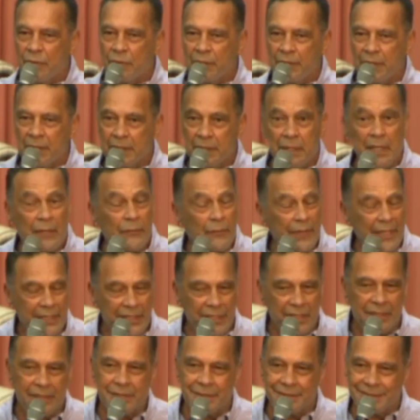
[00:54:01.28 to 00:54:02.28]
morning. No, well,
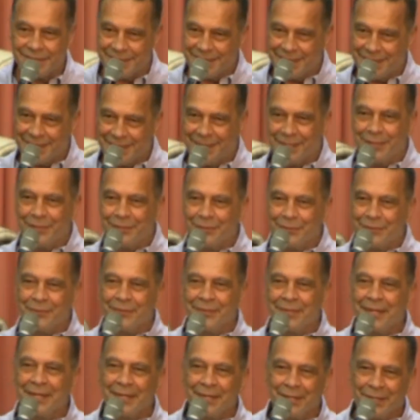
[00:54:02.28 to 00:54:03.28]
not to see
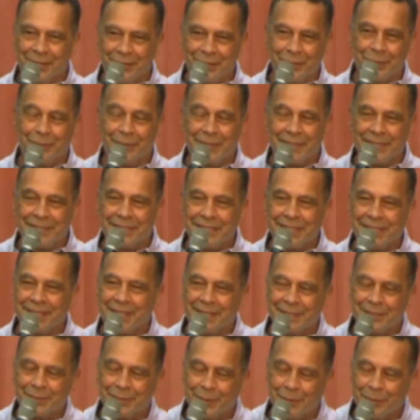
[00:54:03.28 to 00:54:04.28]
you. You will
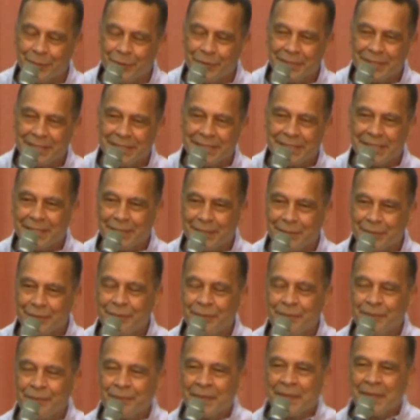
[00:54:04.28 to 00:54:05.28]
see us. We won't see
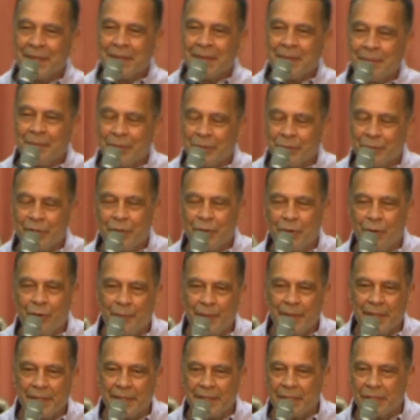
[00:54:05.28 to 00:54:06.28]
you. But we're
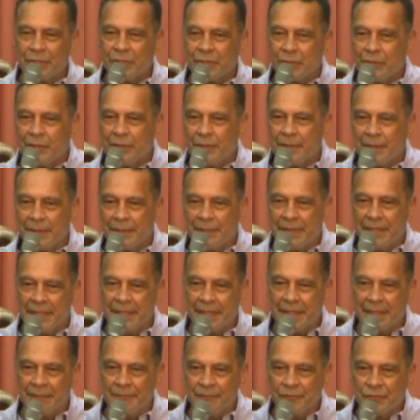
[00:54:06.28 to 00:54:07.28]
hoping that you would
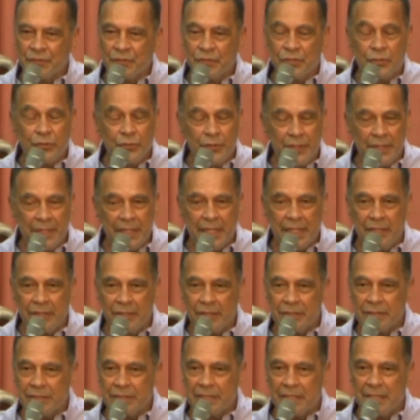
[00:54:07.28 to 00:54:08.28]
be tuning in
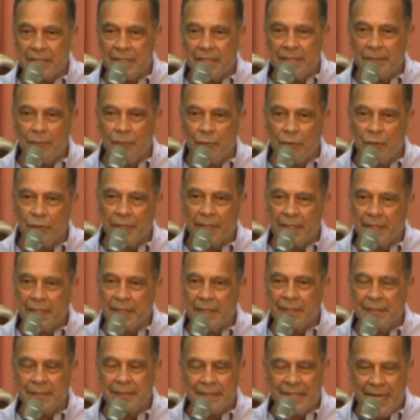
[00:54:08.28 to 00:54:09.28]
on Sunday
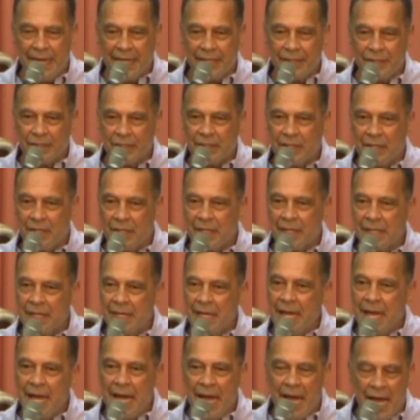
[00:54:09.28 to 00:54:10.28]
morning, 9 o'clock.
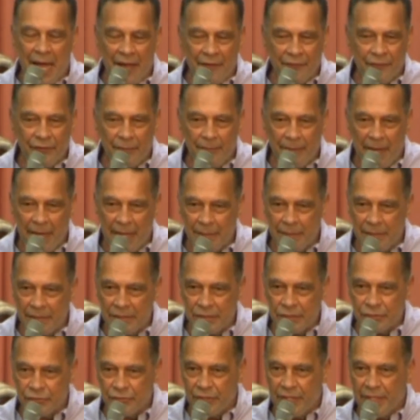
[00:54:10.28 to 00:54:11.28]
Have your
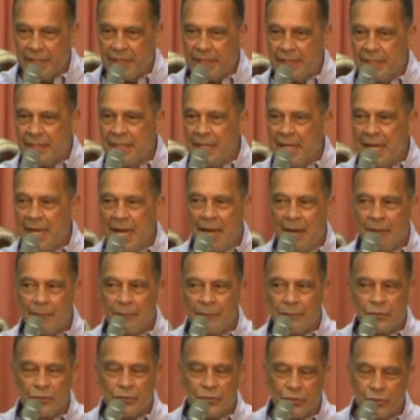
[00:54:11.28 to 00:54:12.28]
Bibles ready.
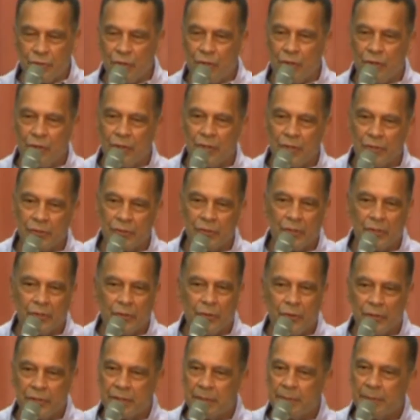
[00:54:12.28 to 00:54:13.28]
I'm sure
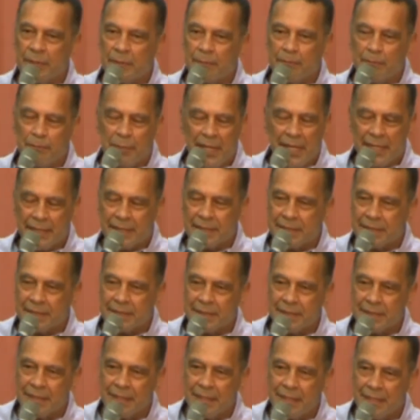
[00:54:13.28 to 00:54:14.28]
you're going to be
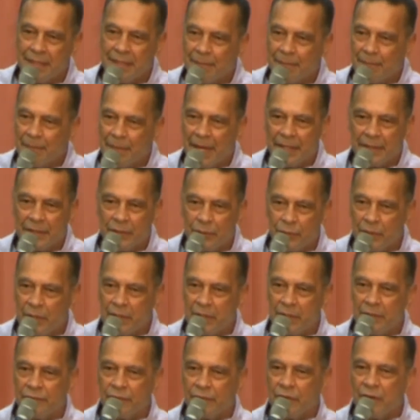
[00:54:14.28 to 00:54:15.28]
blessed by the
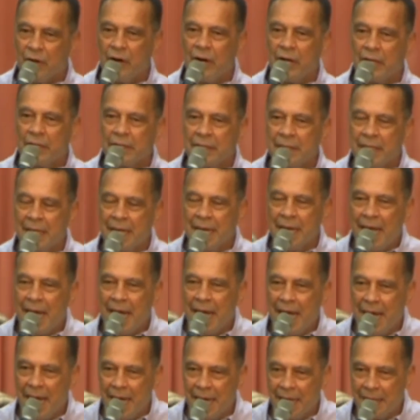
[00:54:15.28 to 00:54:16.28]
word of God
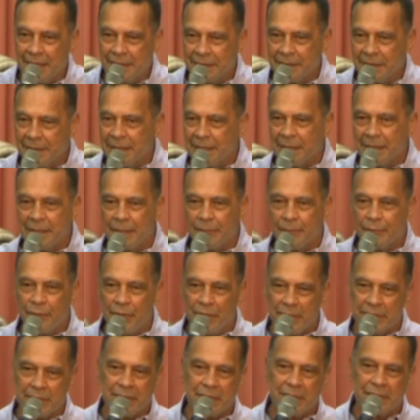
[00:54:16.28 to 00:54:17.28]
and in the
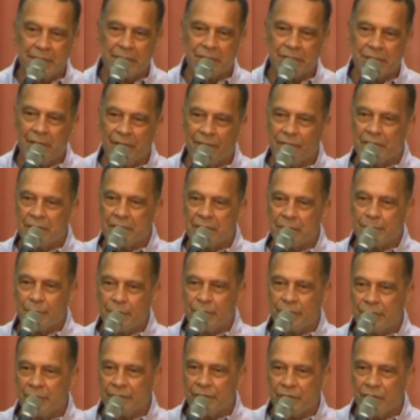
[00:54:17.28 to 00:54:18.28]
presence of the
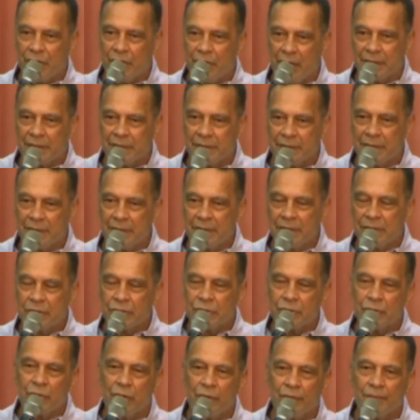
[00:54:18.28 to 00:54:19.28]
Spirit of God.
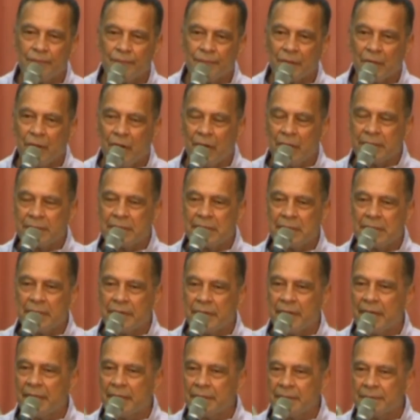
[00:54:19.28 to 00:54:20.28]
So, until
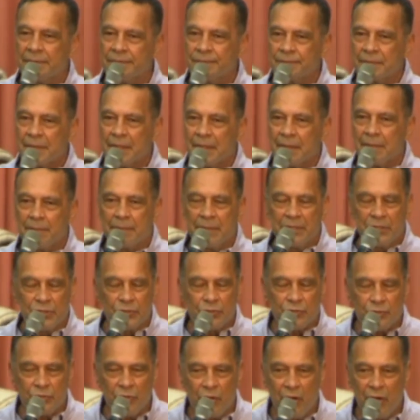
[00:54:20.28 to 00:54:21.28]
then, be
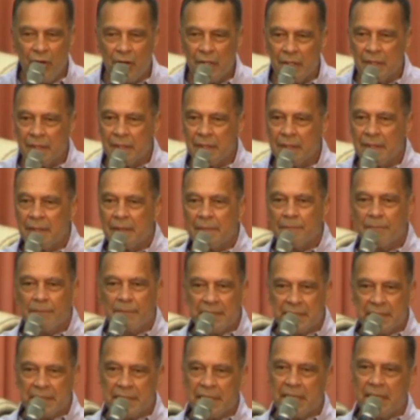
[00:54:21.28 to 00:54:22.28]
strong,
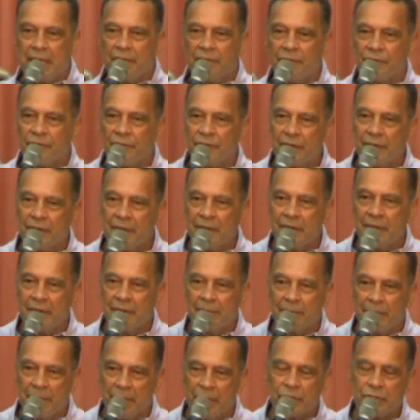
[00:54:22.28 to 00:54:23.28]
be safe,
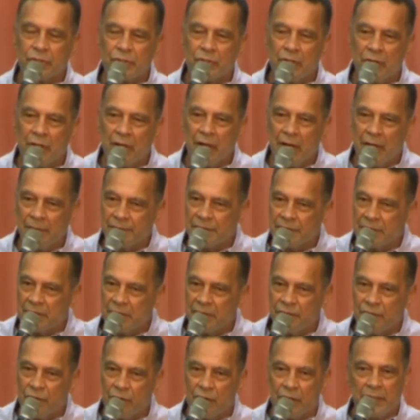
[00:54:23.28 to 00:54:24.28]
make sure,
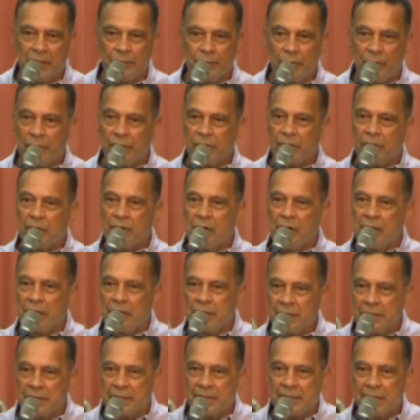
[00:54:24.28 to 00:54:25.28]
observe all the
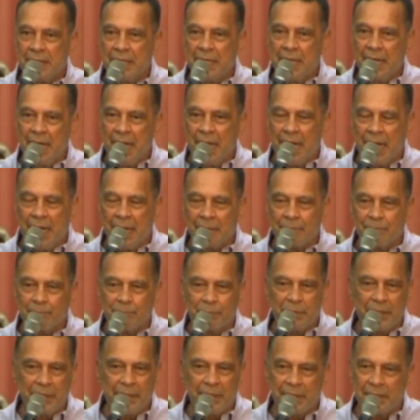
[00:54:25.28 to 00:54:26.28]
protocols, and
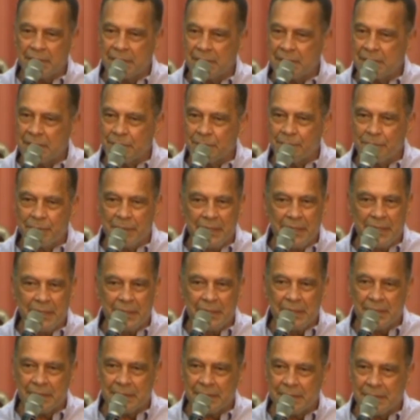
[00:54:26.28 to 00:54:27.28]
please,
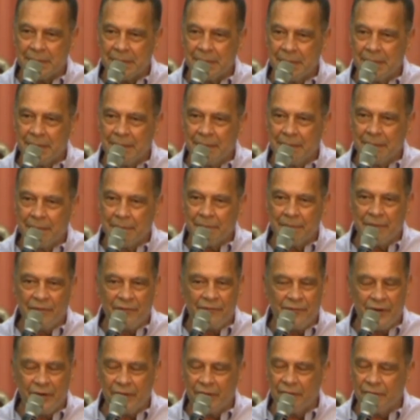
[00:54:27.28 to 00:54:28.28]
please, be
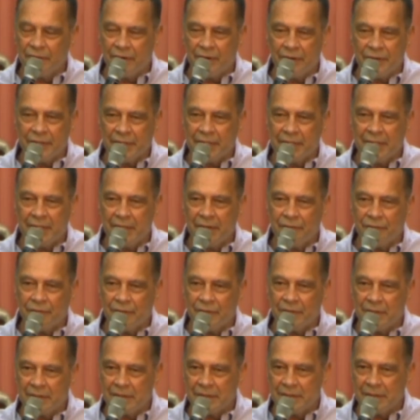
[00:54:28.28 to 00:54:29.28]
very, very
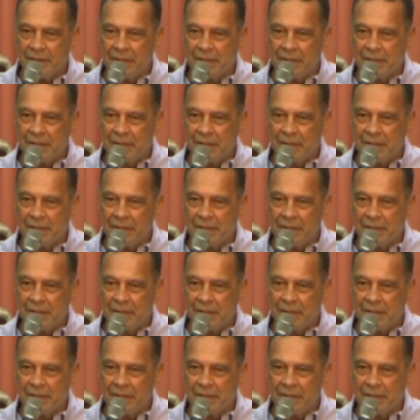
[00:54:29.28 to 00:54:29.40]
careful.